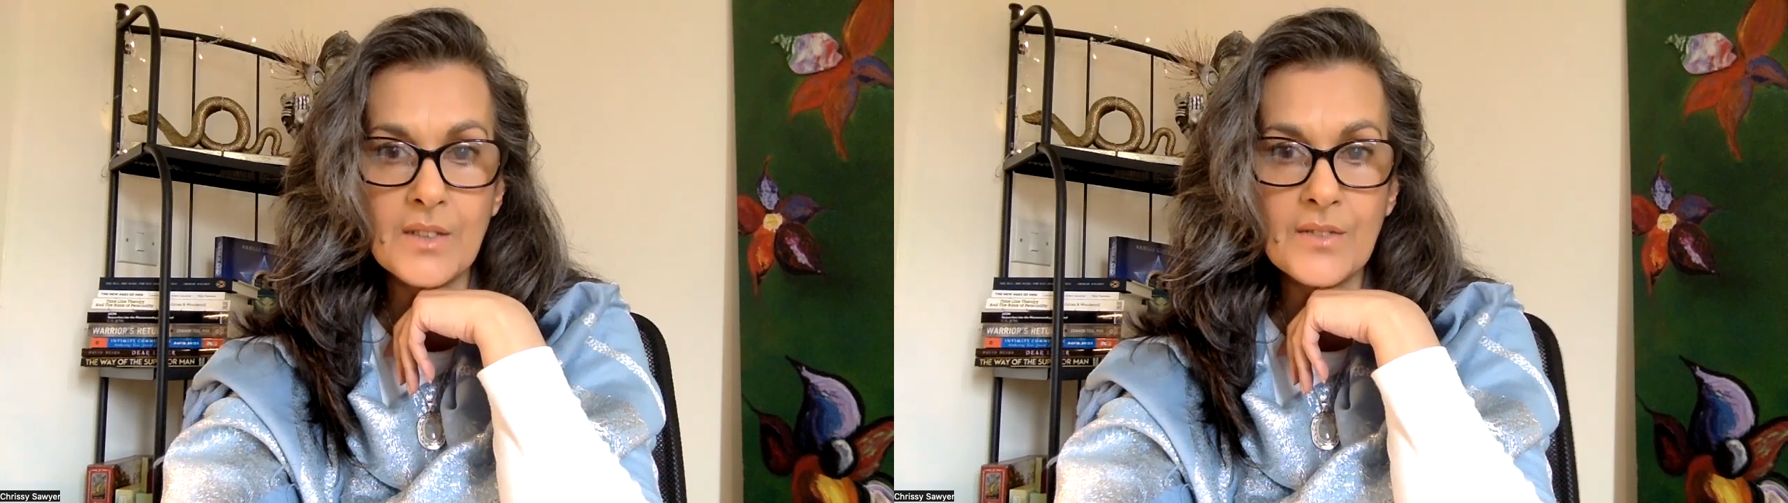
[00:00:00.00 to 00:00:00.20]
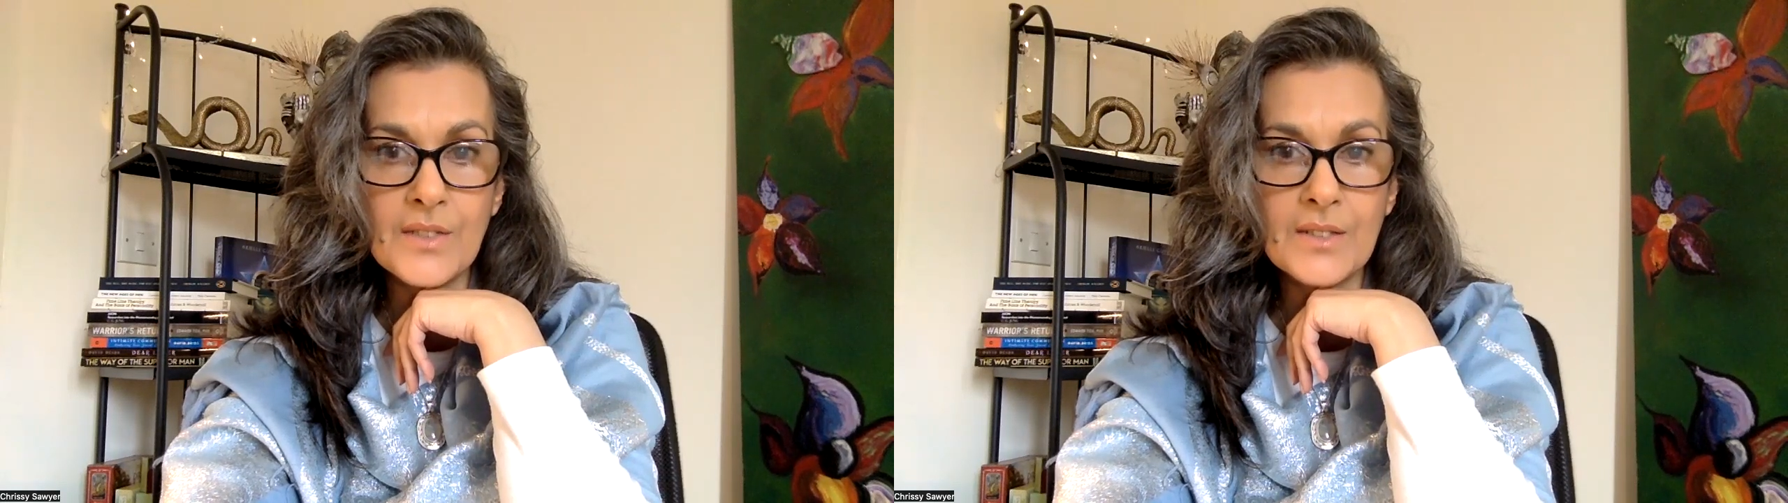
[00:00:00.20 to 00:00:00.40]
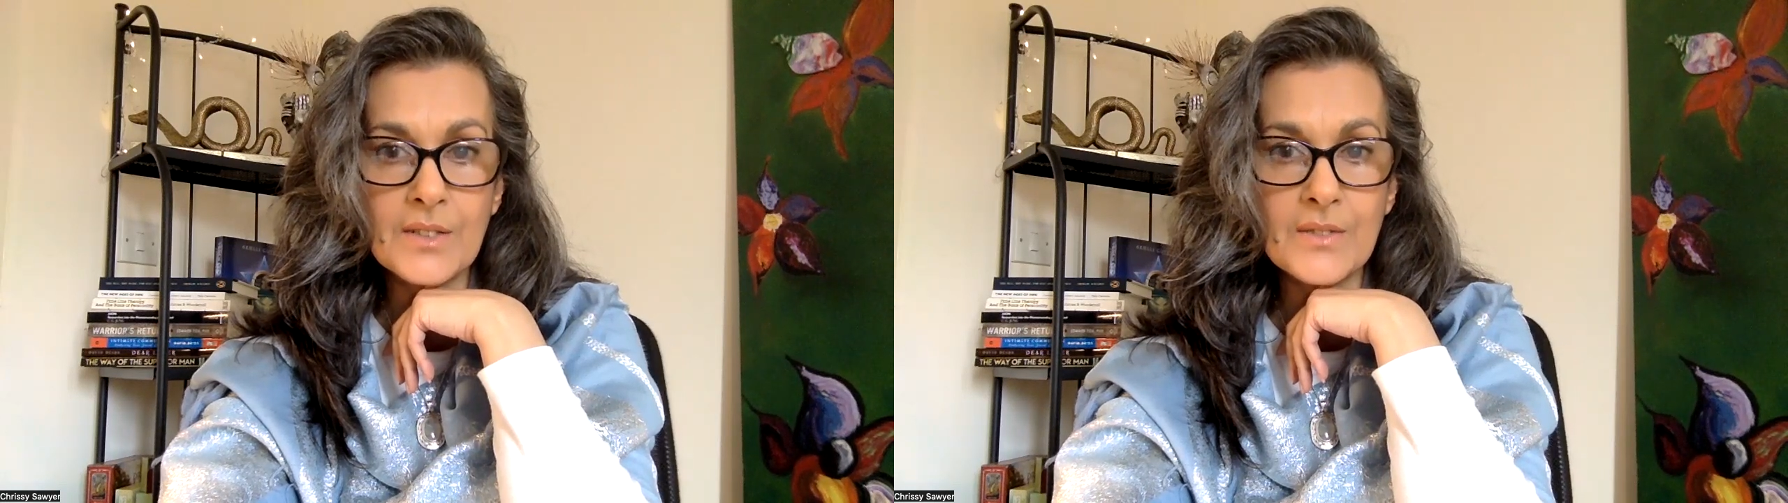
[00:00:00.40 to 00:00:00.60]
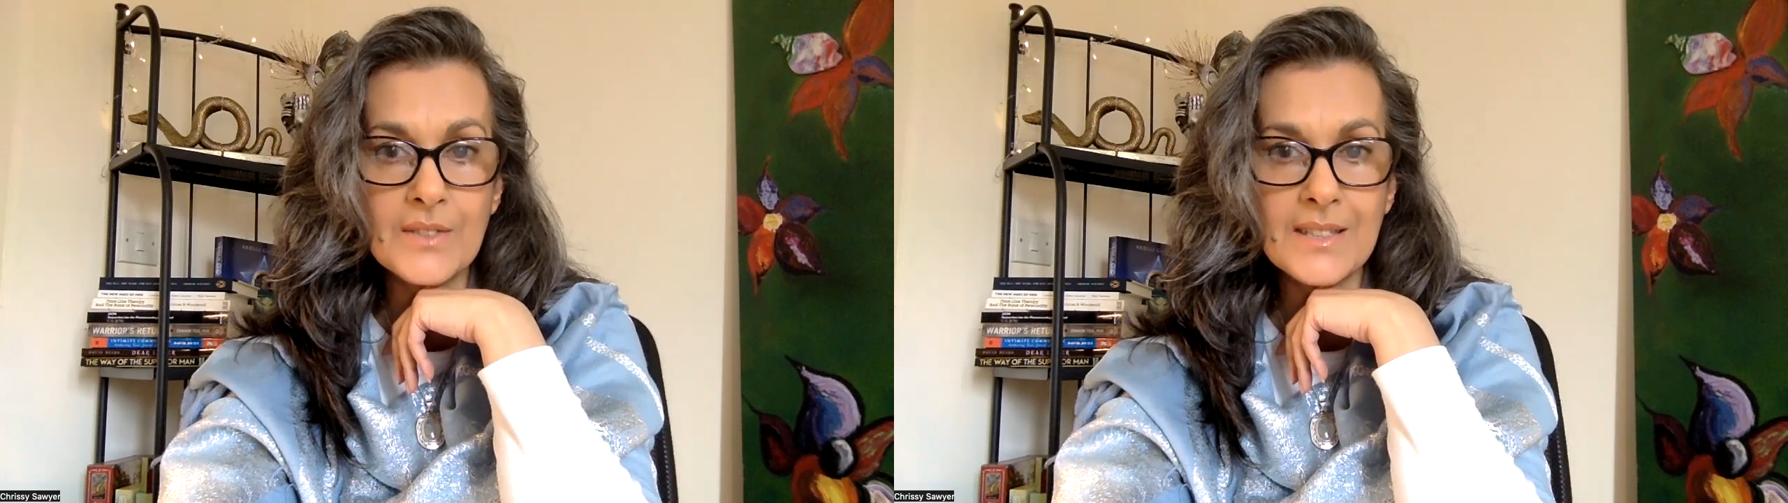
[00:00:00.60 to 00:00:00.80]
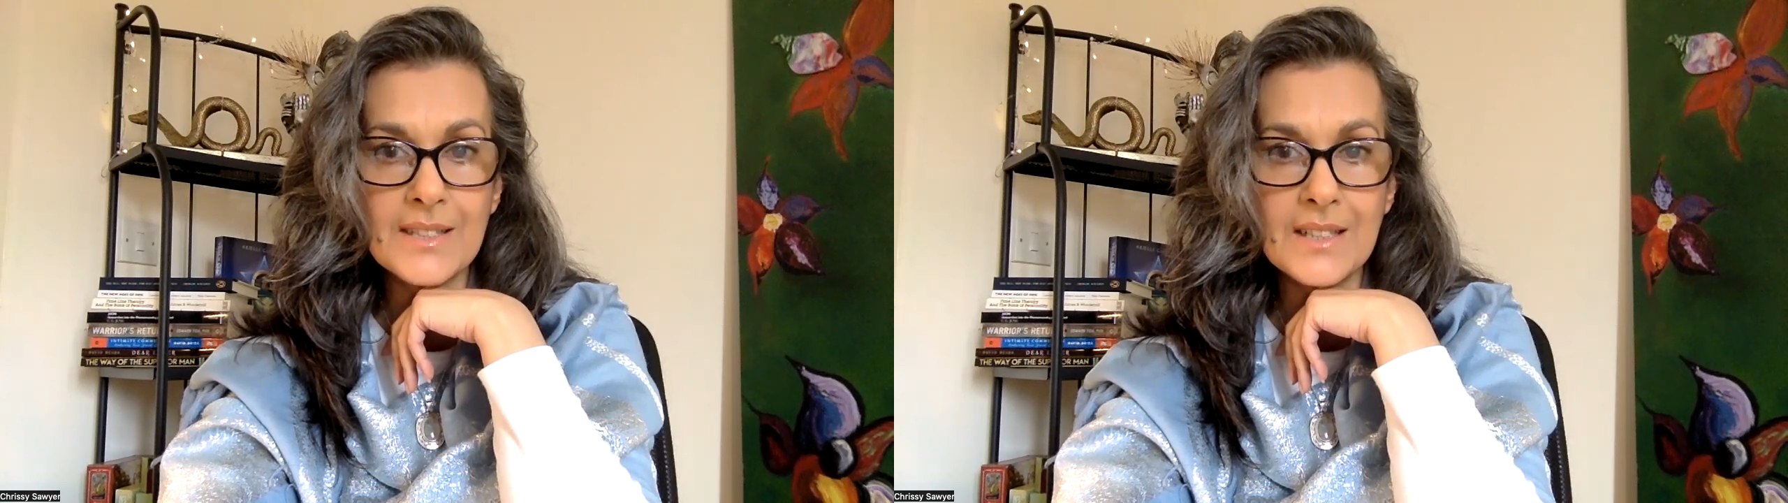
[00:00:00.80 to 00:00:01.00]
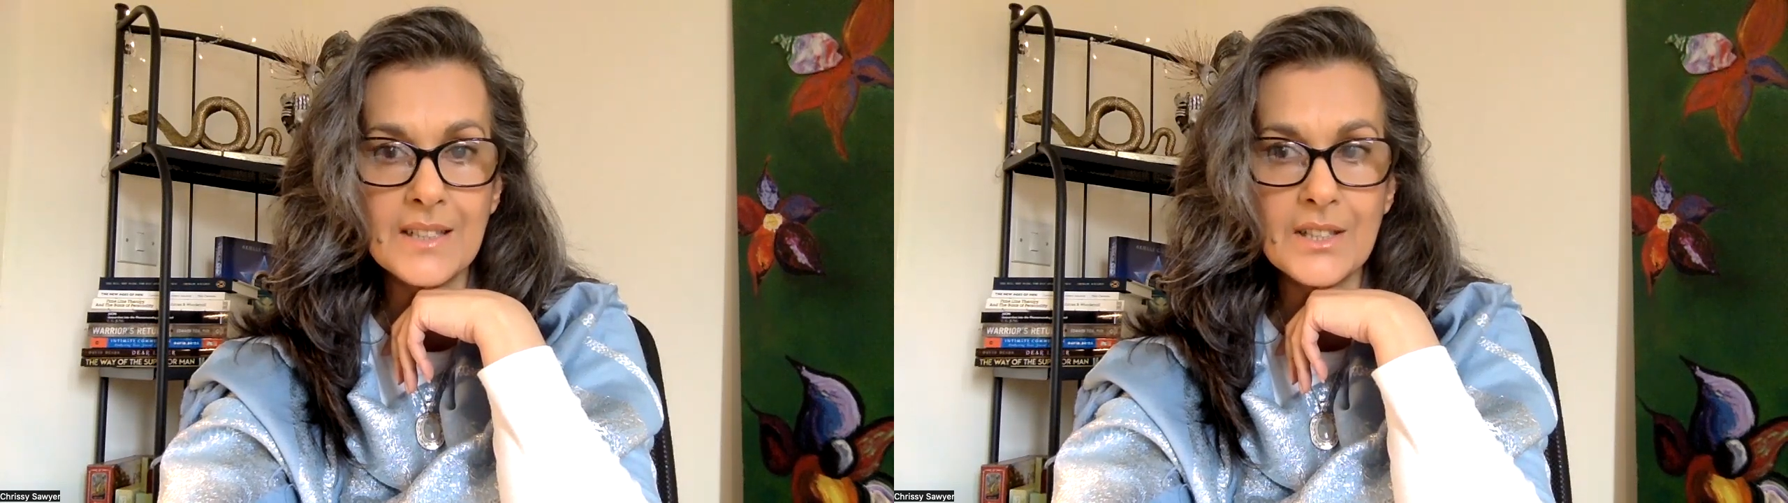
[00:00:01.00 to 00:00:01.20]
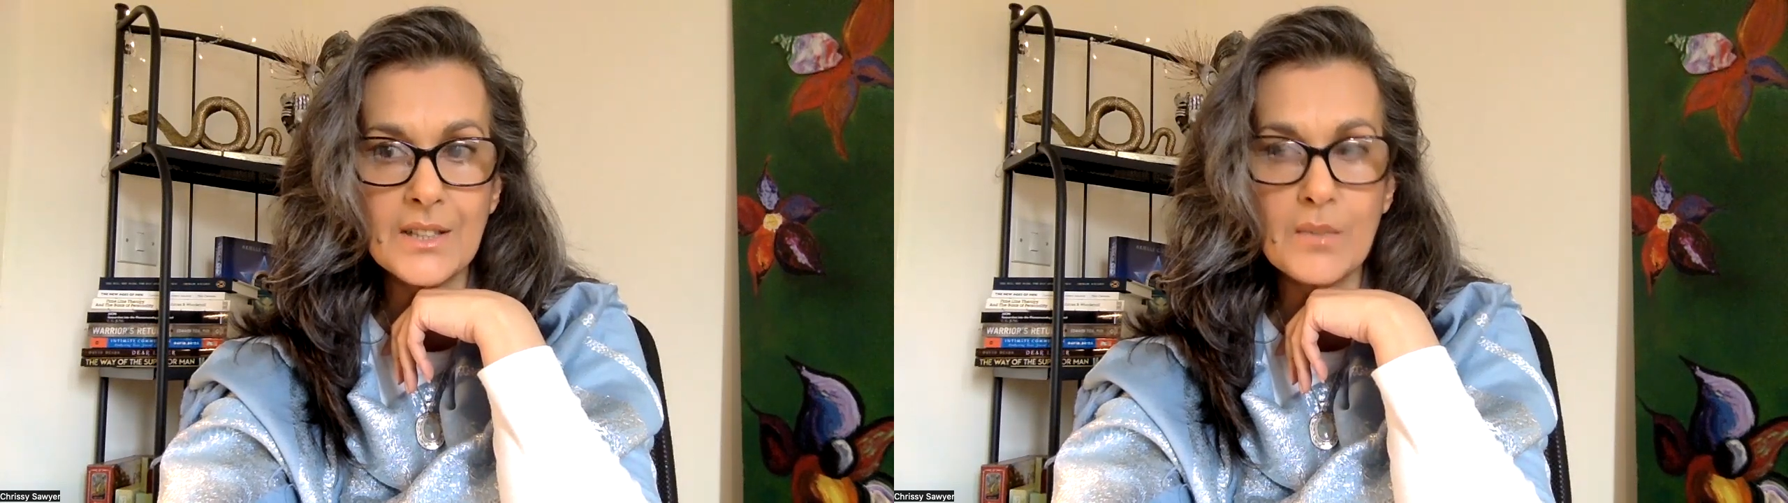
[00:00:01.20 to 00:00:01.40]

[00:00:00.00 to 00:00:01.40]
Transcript: field of dissension.